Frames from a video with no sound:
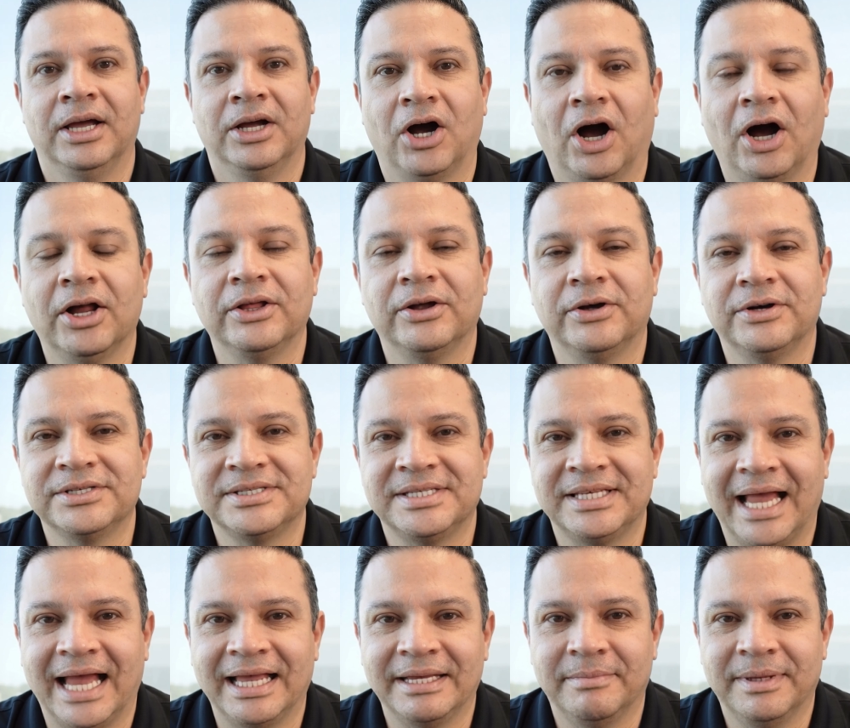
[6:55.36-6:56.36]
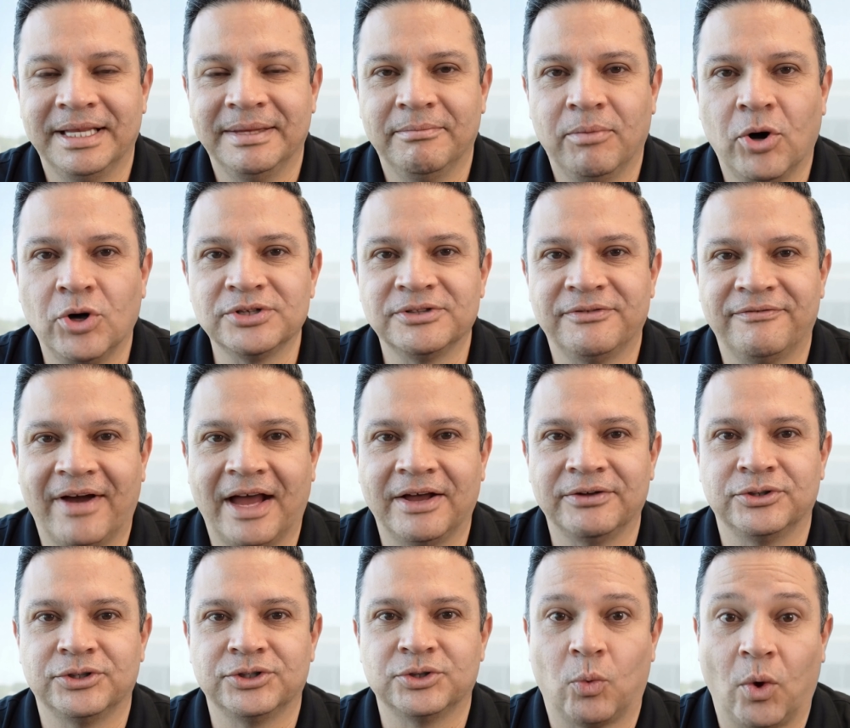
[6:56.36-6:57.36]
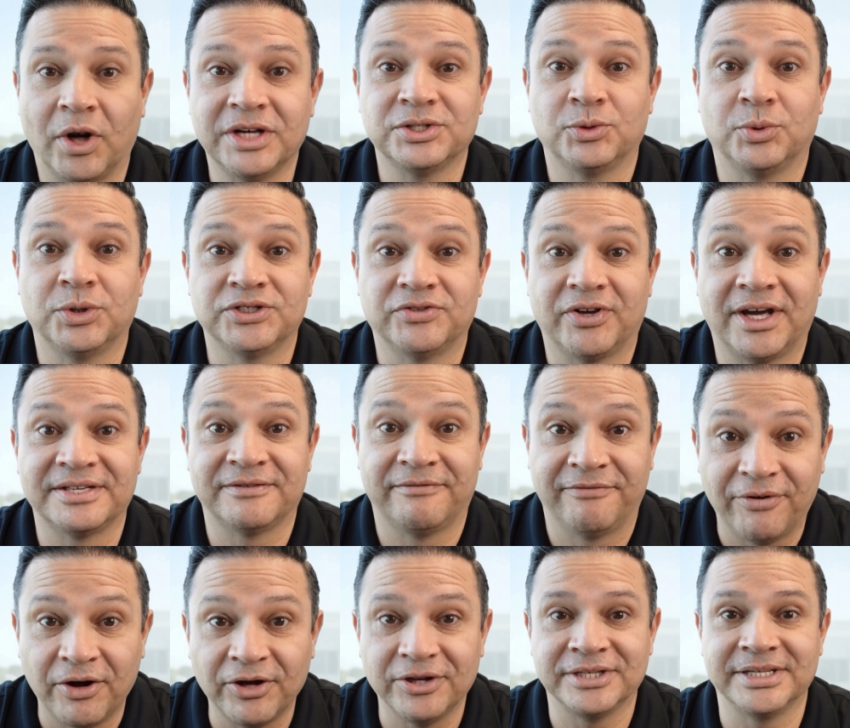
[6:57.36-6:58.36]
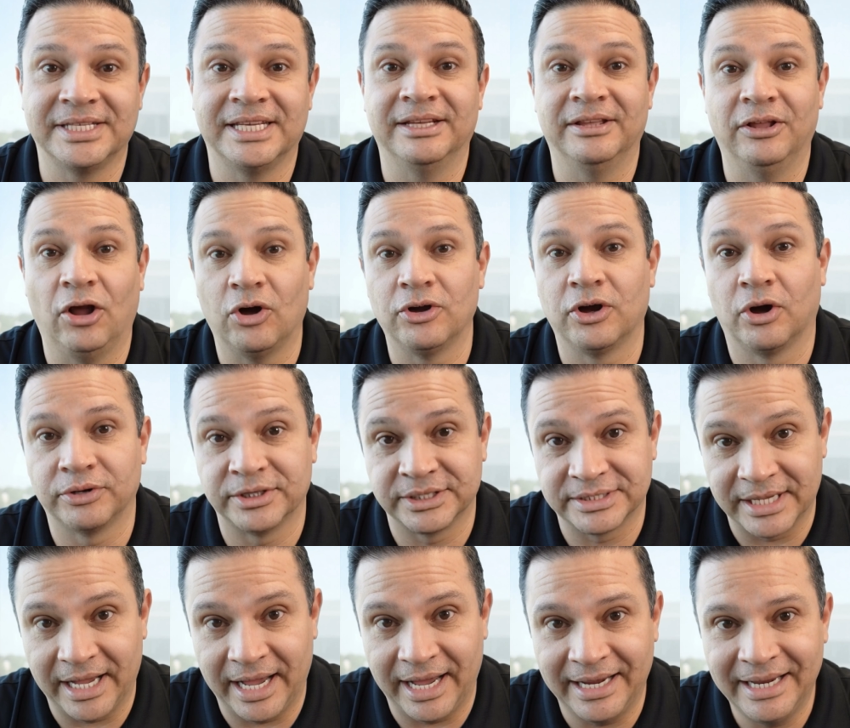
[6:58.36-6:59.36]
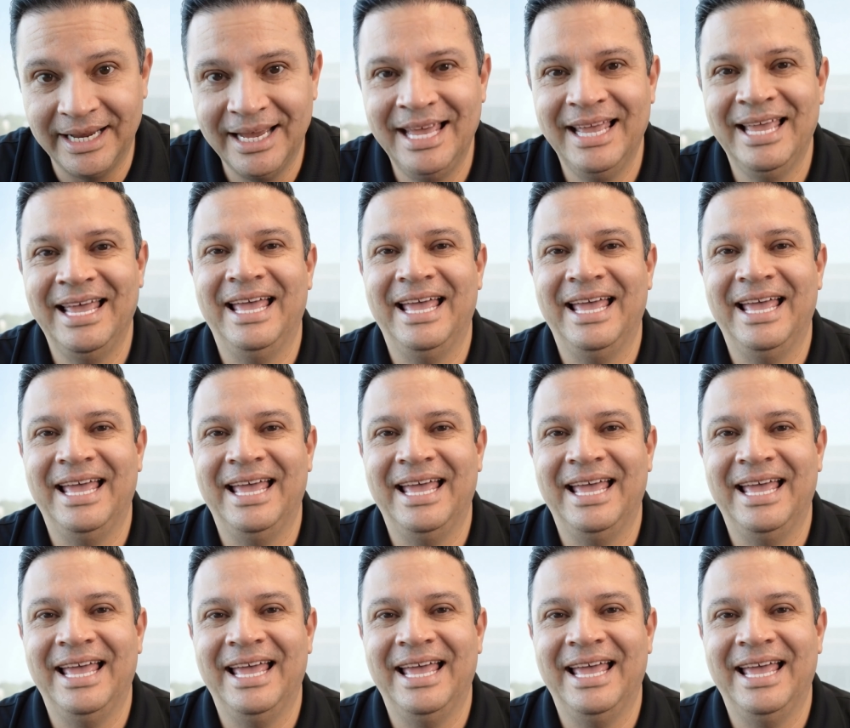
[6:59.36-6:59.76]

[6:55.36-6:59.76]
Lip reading: Color is the element most founders want to address first in logo design,